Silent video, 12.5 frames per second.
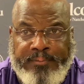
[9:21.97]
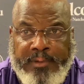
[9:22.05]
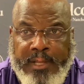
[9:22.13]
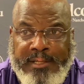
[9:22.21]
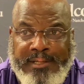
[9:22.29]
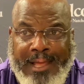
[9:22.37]

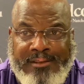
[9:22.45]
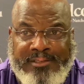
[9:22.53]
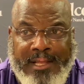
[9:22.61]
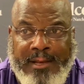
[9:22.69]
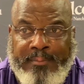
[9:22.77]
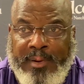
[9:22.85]
he's an
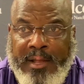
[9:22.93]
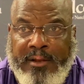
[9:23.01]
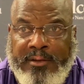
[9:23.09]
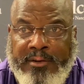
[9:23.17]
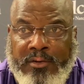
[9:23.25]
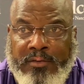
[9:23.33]
outstanding player,
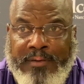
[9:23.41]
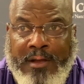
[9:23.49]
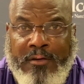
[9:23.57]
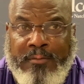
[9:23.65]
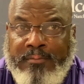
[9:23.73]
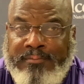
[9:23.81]
you know,
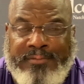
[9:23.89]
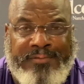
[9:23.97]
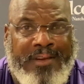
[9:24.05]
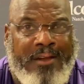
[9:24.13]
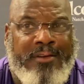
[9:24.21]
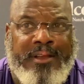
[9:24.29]
very,
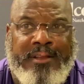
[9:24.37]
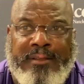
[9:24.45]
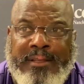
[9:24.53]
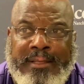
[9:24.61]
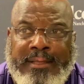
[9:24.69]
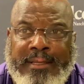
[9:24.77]
very,
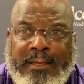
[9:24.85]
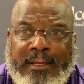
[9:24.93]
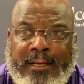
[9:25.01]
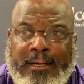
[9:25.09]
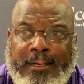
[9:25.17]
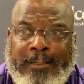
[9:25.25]

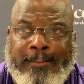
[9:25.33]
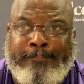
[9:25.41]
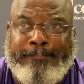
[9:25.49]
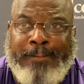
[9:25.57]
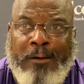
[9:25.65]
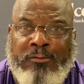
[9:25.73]

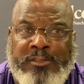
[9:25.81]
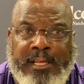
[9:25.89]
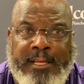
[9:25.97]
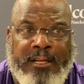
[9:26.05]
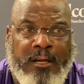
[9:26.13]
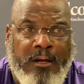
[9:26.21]
I would
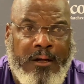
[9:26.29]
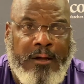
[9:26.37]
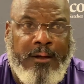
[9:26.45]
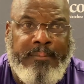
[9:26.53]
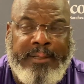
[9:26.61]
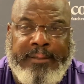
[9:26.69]
say,
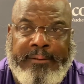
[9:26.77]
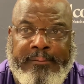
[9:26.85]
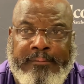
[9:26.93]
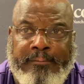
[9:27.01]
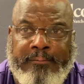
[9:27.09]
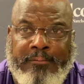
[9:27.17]
calm
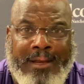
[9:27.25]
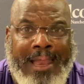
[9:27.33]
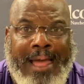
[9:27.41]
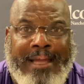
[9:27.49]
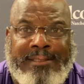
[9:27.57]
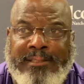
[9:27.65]
and
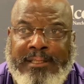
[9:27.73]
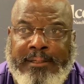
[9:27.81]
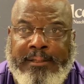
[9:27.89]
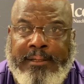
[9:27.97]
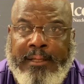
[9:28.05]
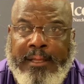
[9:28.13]
relaxed
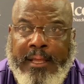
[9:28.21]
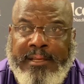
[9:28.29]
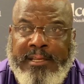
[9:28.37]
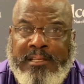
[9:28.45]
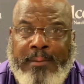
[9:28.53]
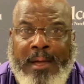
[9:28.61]
and
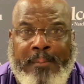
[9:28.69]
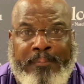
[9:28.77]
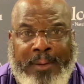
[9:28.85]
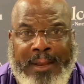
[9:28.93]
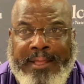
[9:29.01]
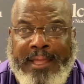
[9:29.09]
just come out and
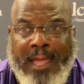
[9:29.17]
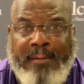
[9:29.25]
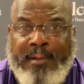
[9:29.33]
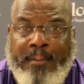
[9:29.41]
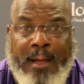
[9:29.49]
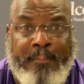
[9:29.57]
play the game,
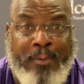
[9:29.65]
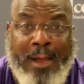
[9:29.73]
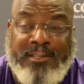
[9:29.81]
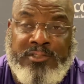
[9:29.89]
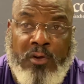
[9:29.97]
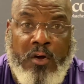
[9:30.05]
come out and
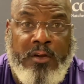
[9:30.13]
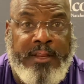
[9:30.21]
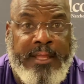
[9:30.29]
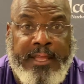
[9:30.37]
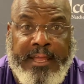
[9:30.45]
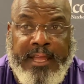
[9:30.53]
practice hard
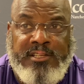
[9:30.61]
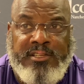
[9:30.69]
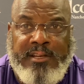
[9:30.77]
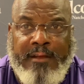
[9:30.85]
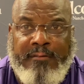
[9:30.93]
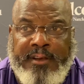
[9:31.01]
each
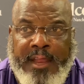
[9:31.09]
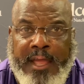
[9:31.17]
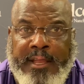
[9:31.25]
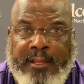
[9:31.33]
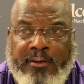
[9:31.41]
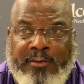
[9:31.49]
and every day.
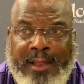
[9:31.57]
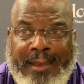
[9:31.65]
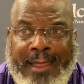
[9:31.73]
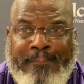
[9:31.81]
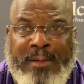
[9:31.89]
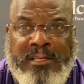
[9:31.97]
You know,
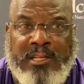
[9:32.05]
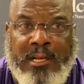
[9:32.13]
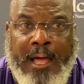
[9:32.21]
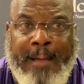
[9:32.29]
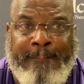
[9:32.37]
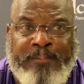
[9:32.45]
that means a
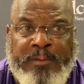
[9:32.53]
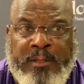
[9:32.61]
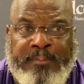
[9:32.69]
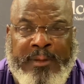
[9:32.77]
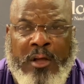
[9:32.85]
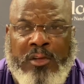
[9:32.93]
lot
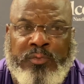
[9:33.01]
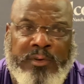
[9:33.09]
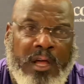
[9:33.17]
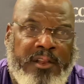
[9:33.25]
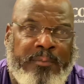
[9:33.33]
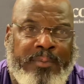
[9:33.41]
because when
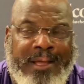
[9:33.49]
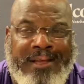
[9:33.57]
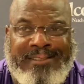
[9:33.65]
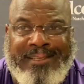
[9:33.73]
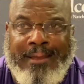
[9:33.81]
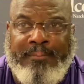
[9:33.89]
other
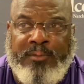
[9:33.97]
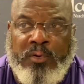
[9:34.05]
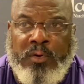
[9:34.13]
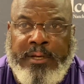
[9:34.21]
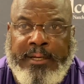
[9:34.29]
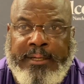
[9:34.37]
players see him
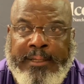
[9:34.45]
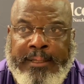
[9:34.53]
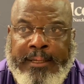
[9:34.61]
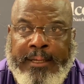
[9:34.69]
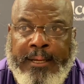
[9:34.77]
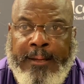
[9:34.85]
doing
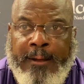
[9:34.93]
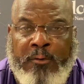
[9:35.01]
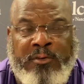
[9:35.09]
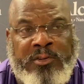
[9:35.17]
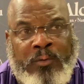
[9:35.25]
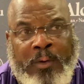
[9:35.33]
it
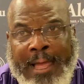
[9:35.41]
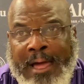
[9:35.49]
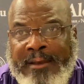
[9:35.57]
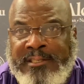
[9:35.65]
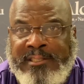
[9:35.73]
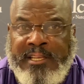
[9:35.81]
on his way
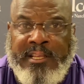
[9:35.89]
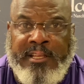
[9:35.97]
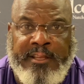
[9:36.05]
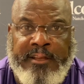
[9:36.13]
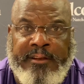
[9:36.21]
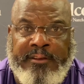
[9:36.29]
out his senior
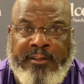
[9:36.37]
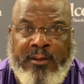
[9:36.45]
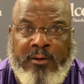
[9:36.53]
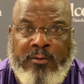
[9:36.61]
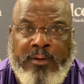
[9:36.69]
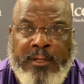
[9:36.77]
year, you
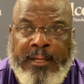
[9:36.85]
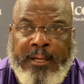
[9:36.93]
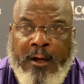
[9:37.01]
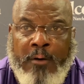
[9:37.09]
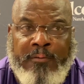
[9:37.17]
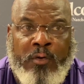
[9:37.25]
know,
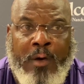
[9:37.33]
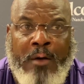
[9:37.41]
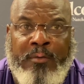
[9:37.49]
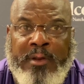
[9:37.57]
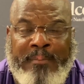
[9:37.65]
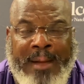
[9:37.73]
hopefully go out
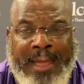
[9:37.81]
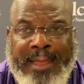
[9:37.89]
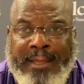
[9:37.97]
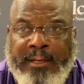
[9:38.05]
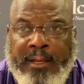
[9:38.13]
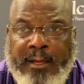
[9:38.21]
with a
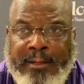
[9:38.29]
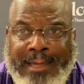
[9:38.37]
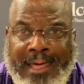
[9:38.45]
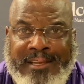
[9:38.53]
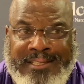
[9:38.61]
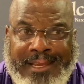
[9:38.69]
bang and
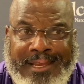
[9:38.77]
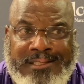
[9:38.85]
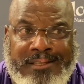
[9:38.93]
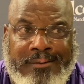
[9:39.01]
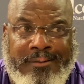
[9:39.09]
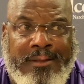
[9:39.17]
got a chance
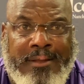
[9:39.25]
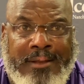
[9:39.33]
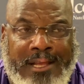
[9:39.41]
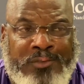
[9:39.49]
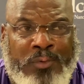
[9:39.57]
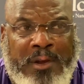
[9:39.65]
to,
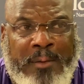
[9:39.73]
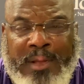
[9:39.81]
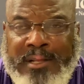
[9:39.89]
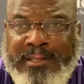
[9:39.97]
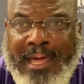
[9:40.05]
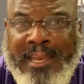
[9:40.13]
that's one of the
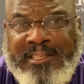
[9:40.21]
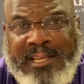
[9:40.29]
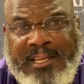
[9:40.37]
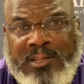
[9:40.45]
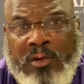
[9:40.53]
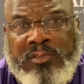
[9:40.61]
players that got a
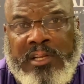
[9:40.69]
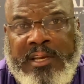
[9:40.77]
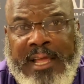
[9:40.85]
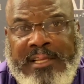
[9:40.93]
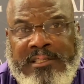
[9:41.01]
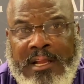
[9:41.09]
chance to go to
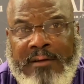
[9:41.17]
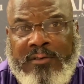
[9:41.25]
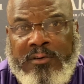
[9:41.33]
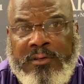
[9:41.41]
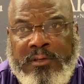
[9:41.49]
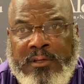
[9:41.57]
the next level.
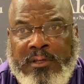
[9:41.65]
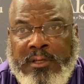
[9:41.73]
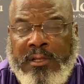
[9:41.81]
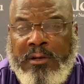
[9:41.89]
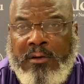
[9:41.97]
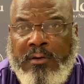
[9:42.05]

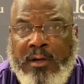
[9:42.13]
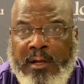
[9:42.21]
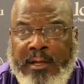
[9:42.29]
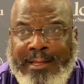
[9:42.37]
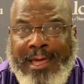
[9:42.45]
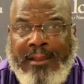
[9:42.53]
You know,
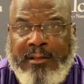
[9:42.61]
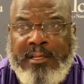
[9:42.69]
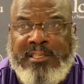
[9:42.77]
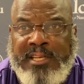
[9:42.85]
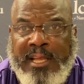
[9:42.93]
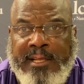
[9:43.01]
he got a
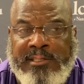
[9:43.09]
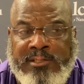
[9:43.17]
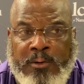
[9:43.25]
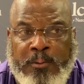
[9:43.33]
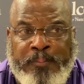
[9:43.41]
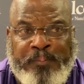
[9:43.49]
good chance.
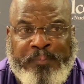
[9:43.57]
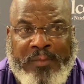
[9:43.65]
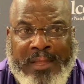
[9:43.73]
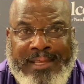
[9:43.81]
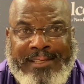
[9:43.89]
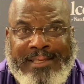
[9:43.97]
So
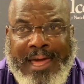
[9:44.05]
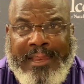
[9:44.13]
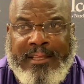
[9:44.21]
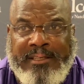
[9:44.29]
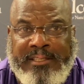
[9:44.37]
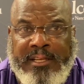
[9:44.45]
he just got to
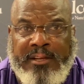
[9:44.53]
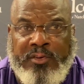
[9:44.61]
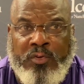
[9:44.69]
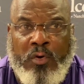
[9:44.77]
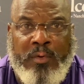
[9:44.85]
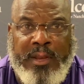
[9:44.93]
continue to
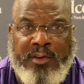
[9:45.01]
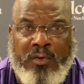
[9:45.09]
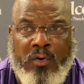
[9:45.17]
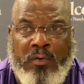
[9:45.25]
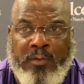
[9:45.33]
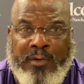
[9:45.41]
doing what he's
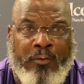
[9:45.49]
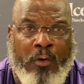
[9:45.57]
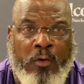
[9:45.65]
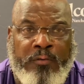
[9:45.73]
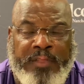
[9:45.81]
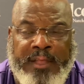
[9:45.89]
doing with
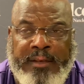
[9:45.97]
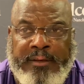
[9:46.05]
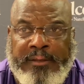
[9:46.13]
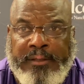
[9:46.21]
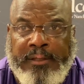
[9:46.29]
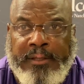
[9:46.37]
growth and
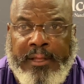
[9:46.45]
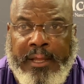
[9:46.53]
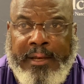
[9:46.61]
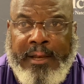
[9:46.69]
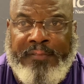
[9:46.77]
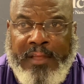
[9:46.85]

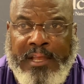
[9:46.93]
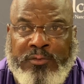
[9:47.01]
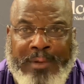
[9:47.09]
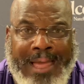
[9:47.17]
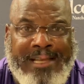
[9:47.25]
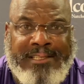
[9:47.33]
the things
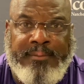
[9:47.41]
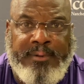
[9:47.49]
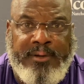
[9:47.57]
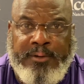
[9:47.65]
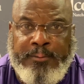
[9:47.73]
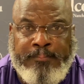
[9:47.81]
we asked him
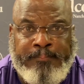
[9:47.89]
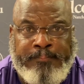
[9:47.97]
to do.